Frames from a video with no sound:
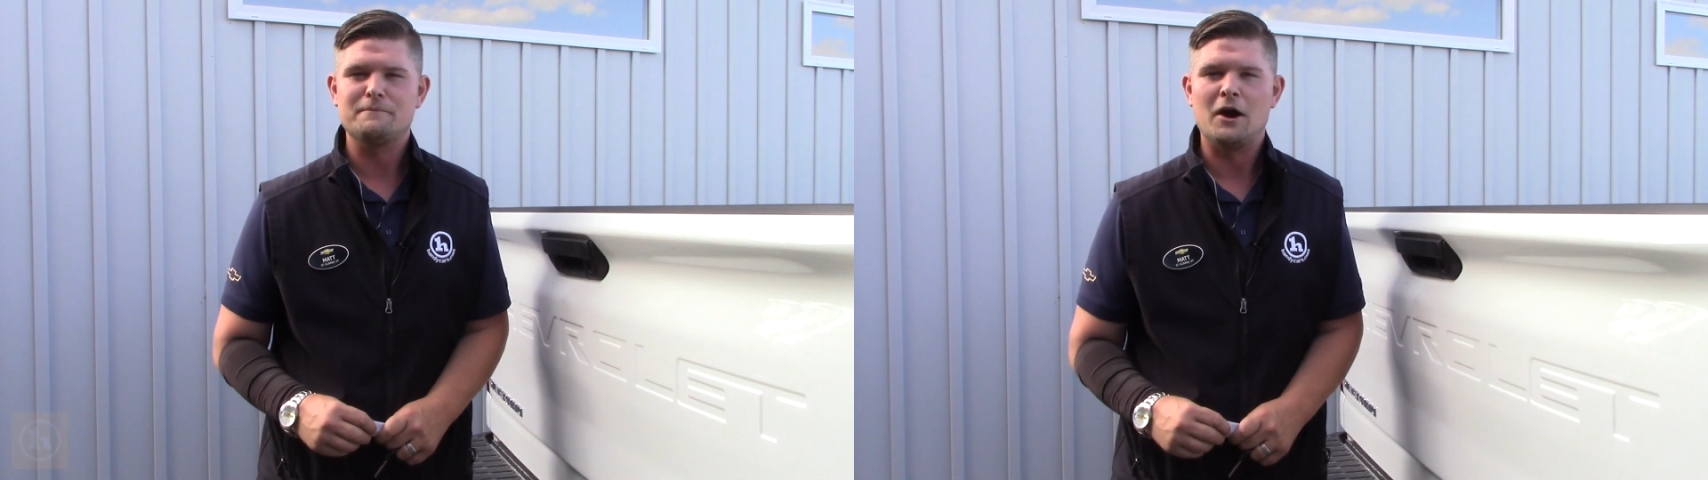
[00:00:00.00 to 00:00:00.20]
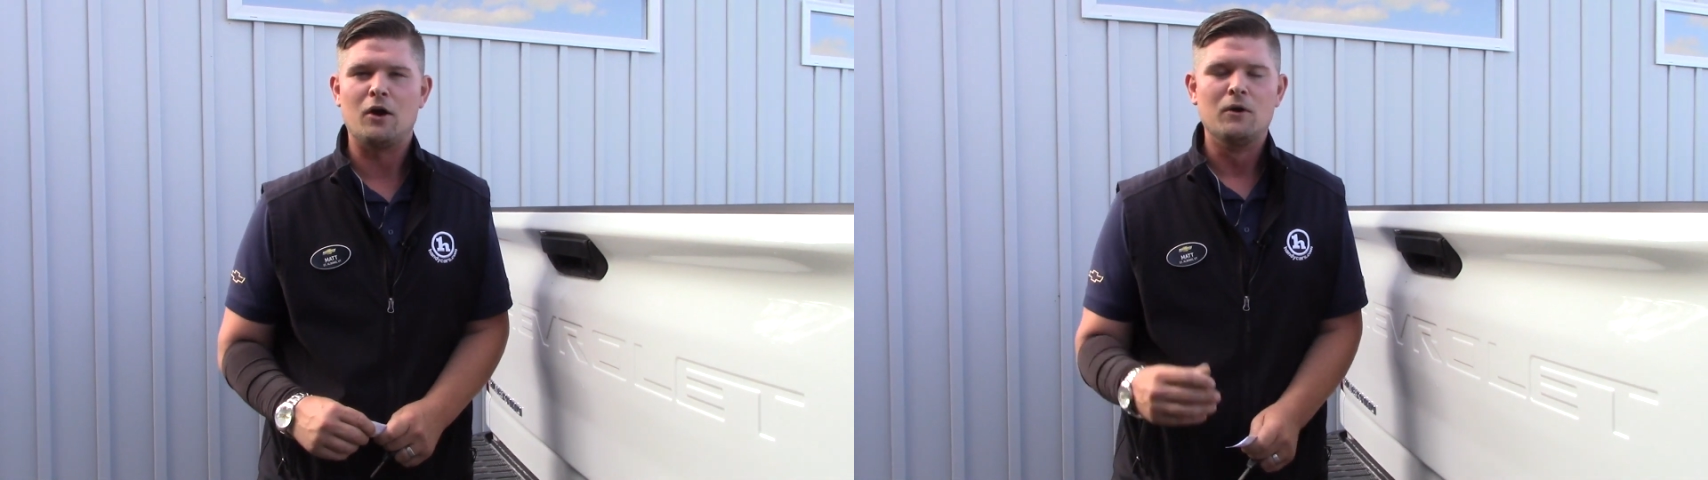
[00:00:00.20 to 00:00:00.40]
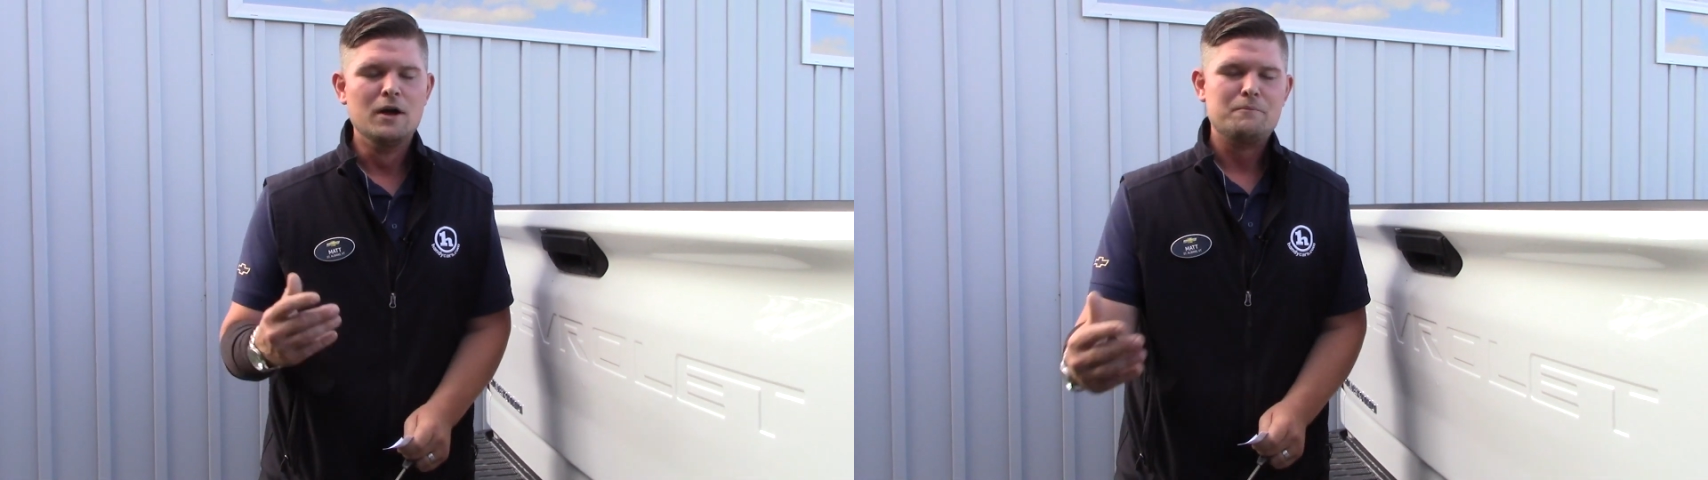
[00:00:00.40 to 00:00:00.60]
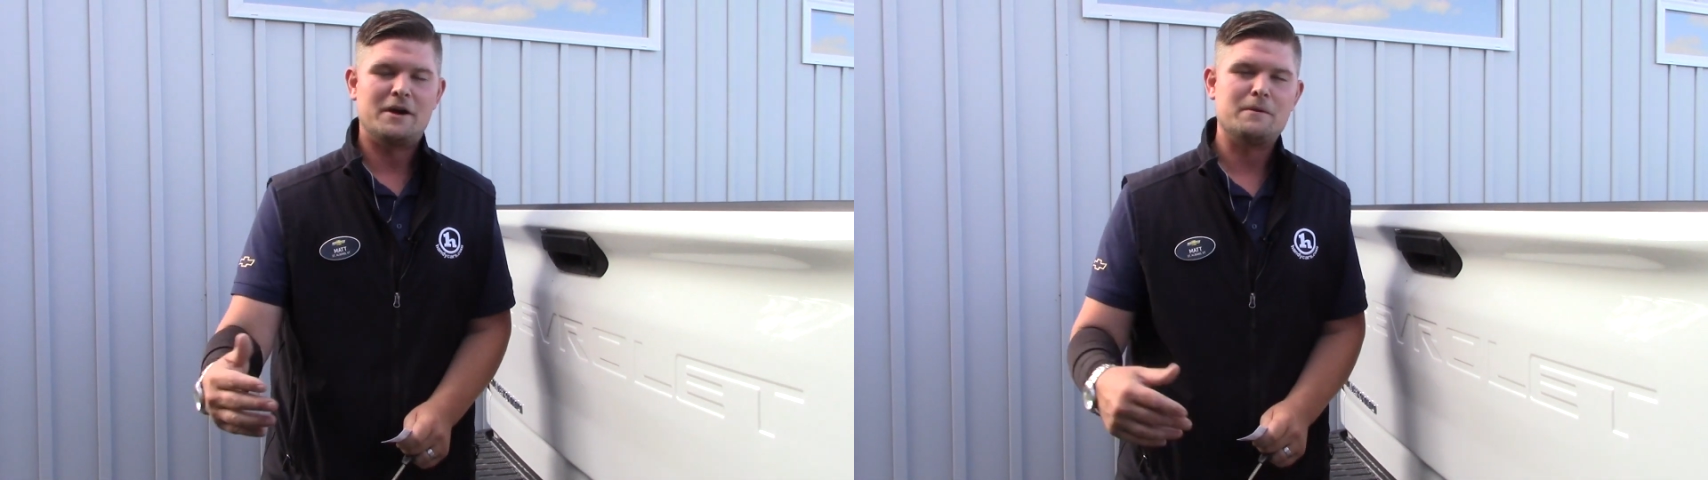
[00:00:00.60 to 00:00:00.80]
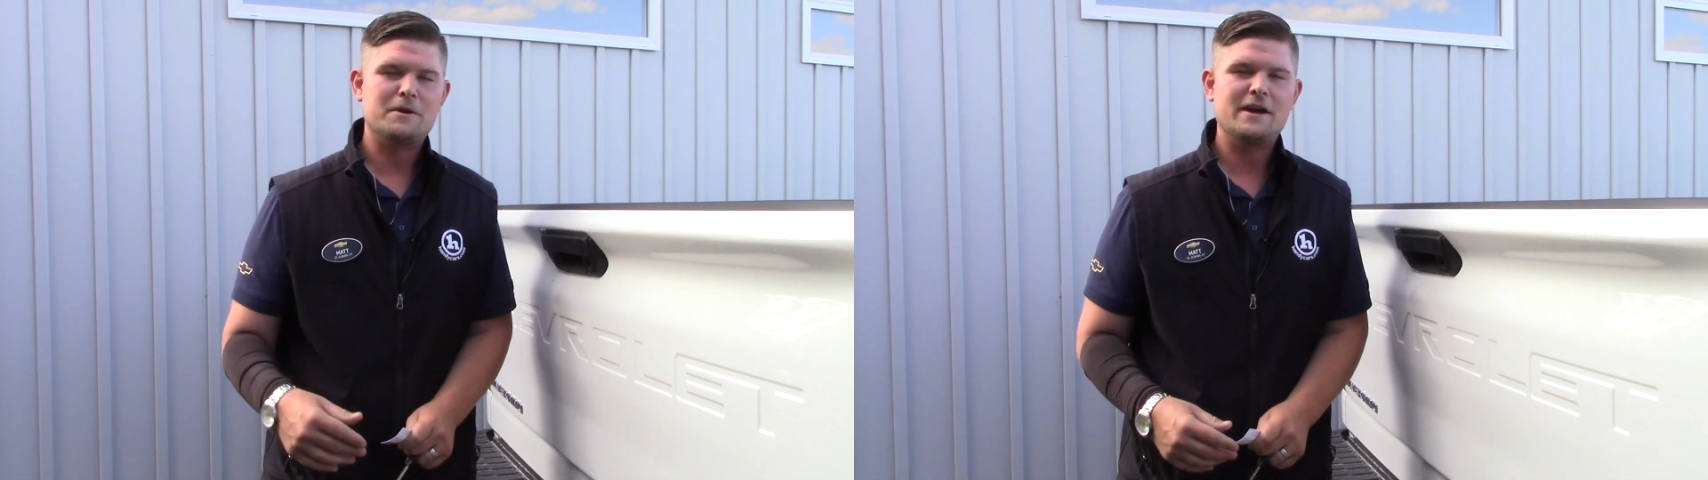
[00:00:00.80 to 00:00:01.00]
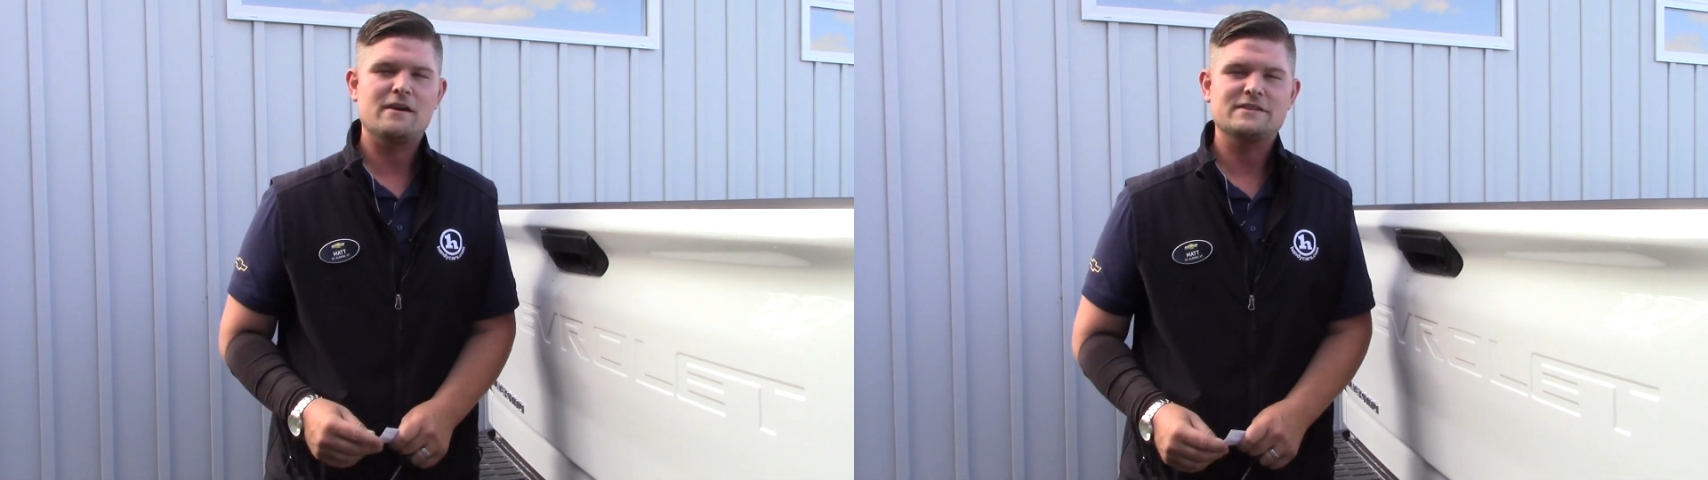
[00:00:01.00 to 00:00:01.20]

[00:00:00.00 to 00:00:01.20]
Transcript: tomorrow. My number here.